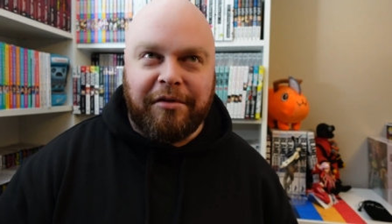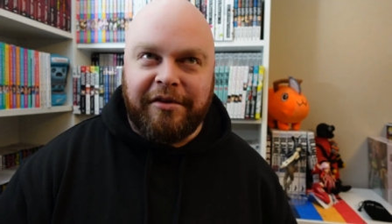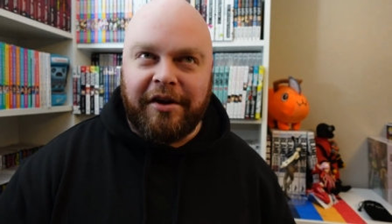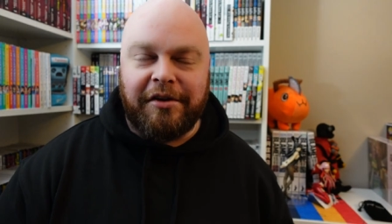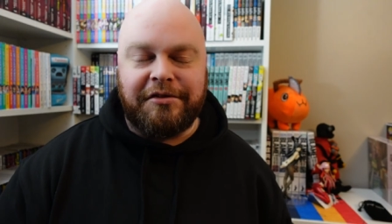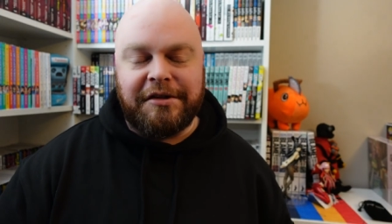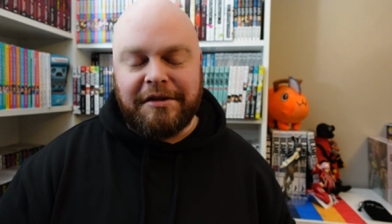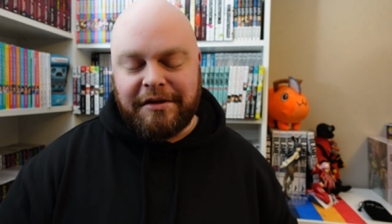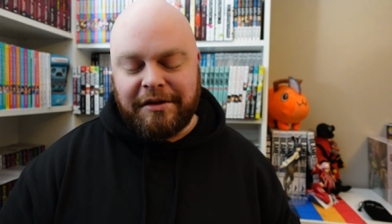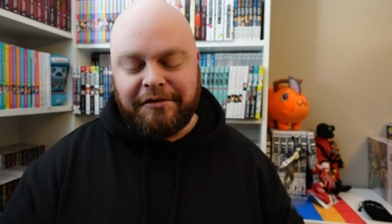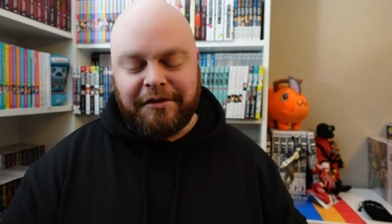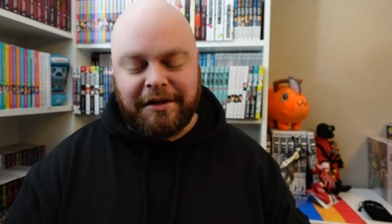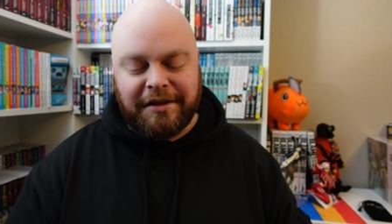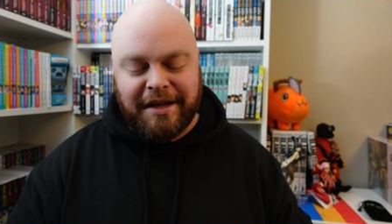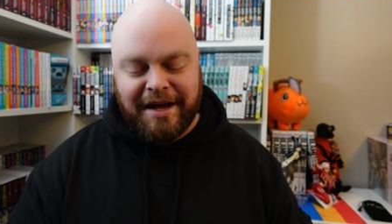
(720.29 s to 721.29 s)
protection, things
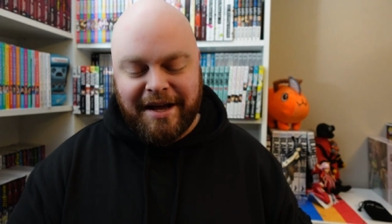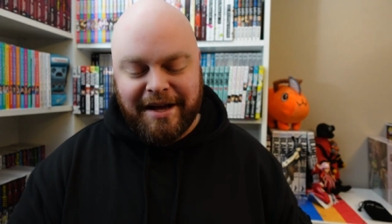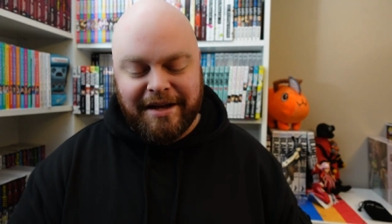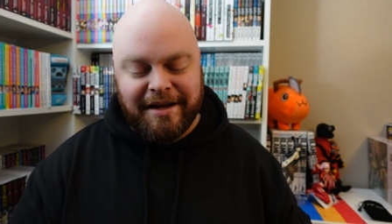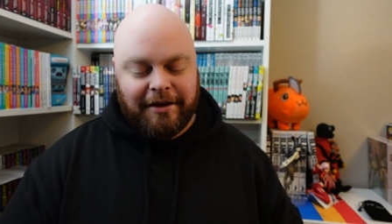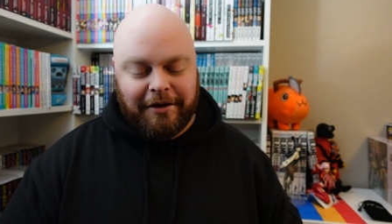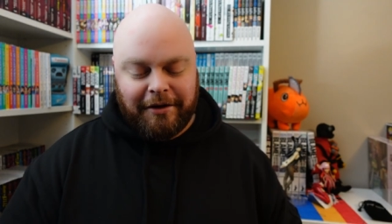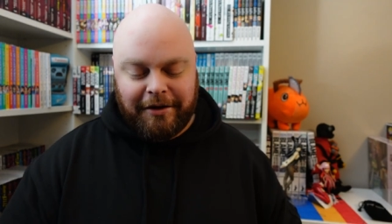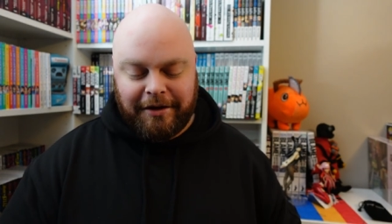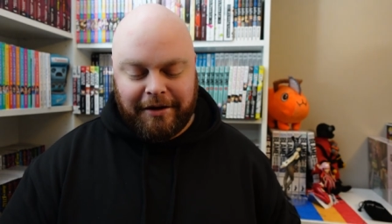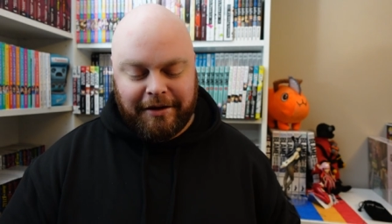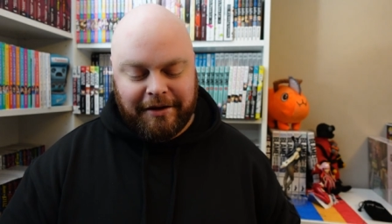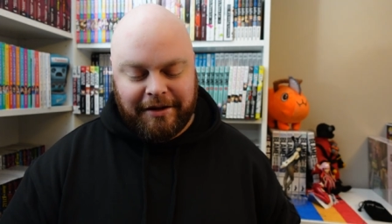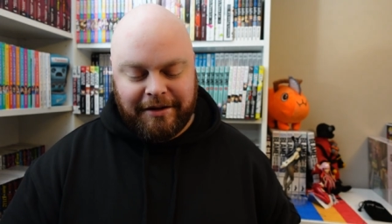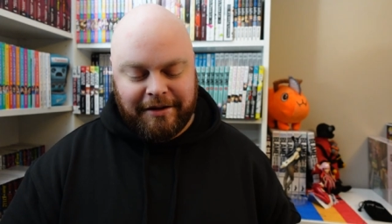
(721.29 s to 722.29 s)
like that.
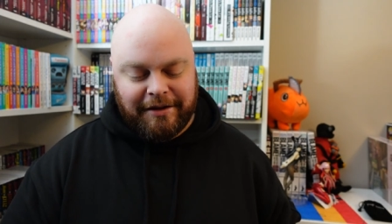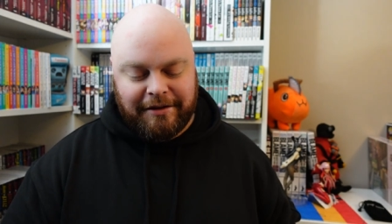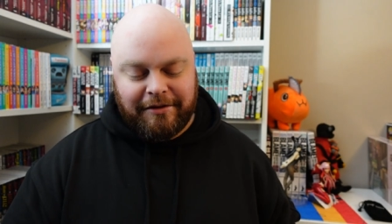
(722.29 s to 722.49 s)
He